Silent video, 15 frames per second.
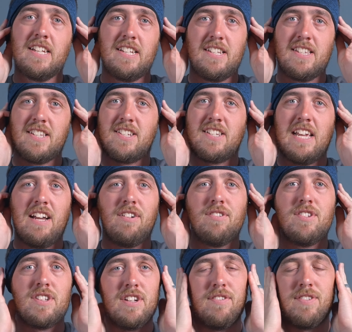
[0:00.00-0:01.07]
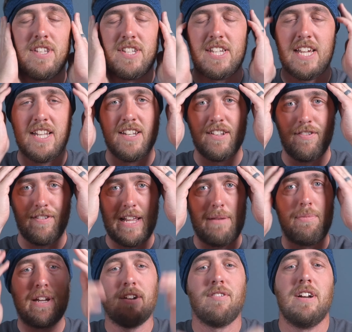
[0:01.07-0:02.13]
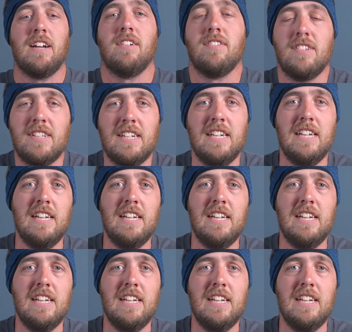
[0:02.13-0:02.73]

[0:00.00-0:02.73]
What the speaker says: to the sound of the tent flapping around.